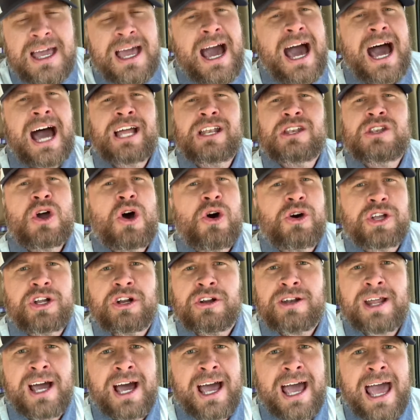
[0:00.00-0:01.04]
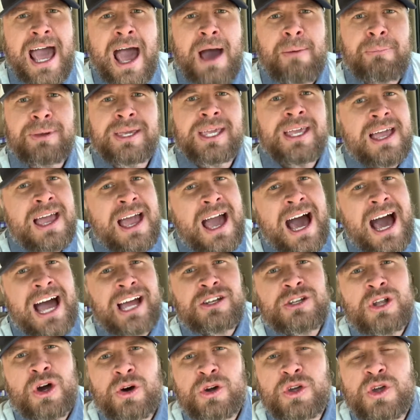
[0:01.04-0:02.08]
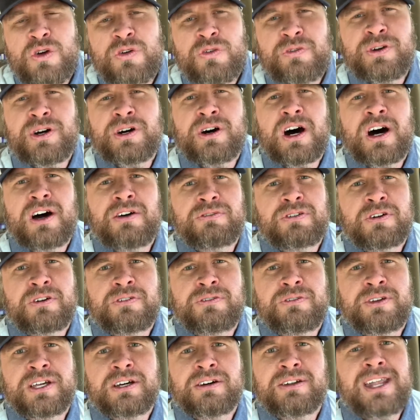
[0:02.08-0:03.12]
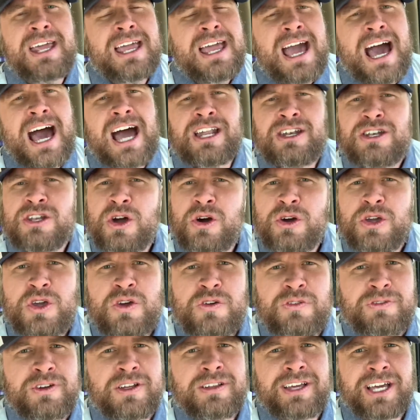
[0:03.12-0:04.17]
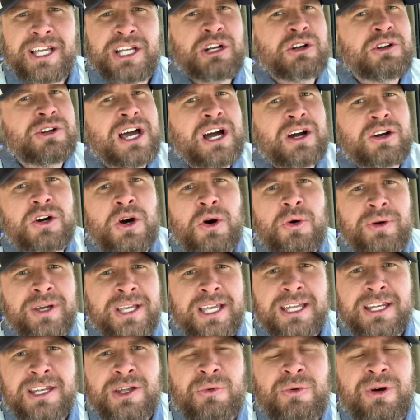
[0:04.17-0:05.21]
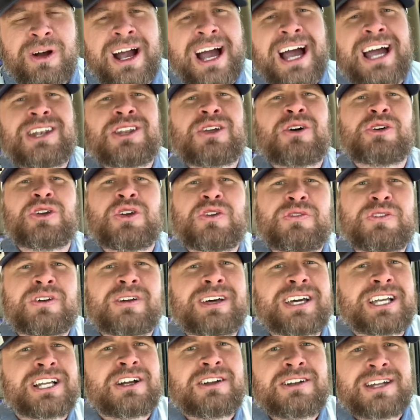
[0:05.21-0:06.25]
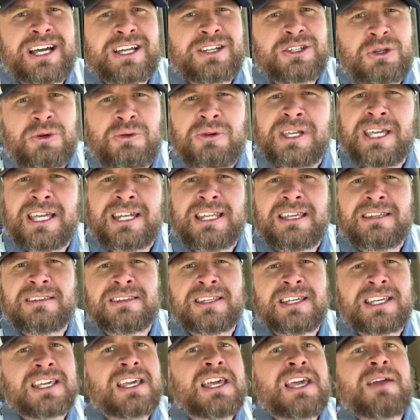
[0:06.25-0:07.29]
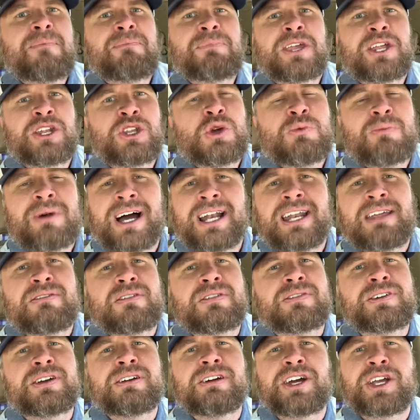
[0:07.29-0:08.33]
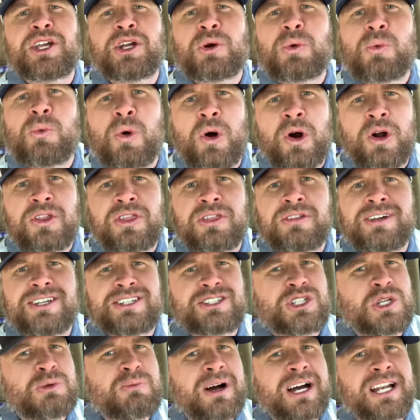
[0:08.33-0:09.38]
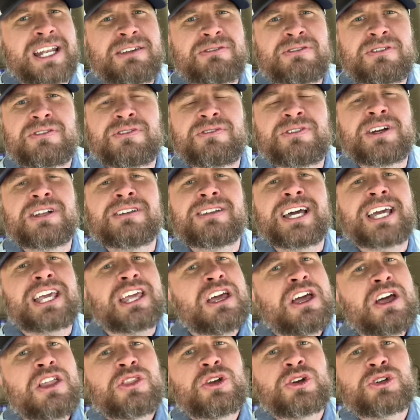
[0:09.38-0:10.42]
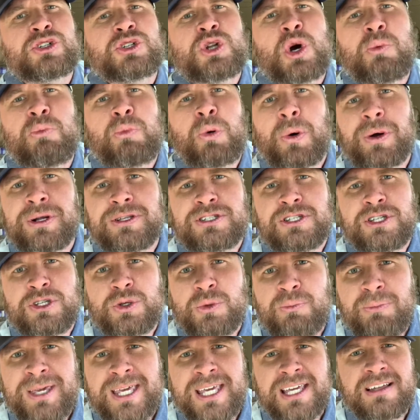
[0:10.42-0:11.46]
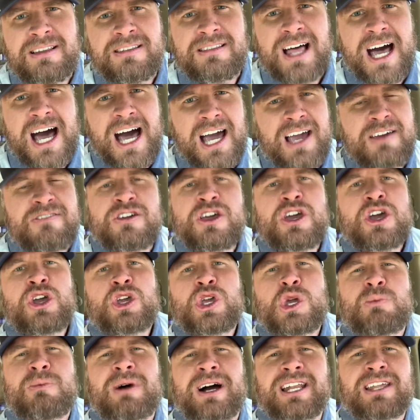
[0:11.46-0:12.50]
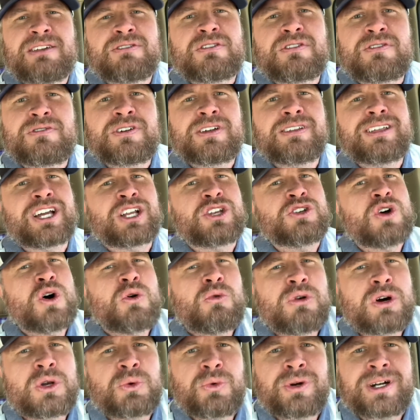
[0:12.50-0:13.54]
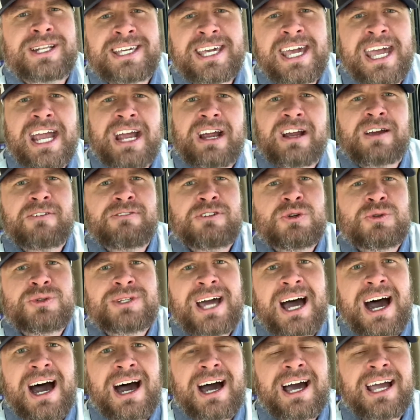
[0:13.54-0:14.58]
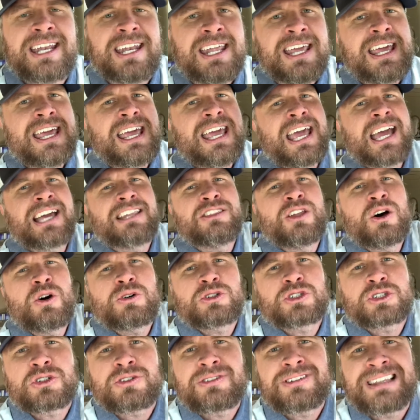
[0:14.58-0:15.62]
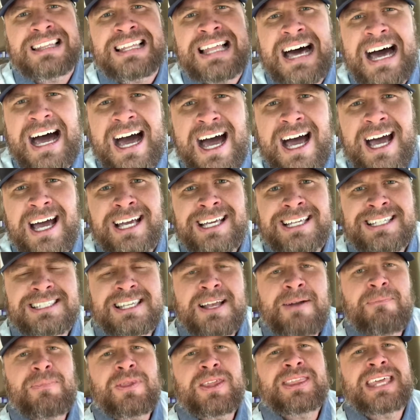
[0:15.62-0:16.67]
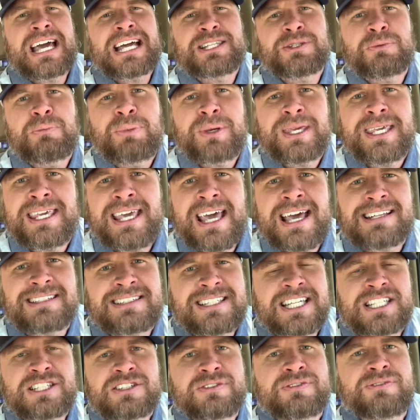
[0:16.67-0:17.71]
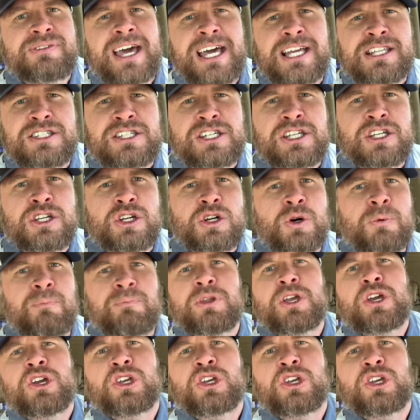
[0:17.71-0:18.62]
I know you're not happy. I know you feel unfulfilled. I know you feel like you're not going anywhere. I know you feel like you're not doing anything. And you might even feel like you're worthless. You might even feel like there's no point to you being alive. You might even feel like no one would care if you died. And those are lies. That's BS that's fed to you.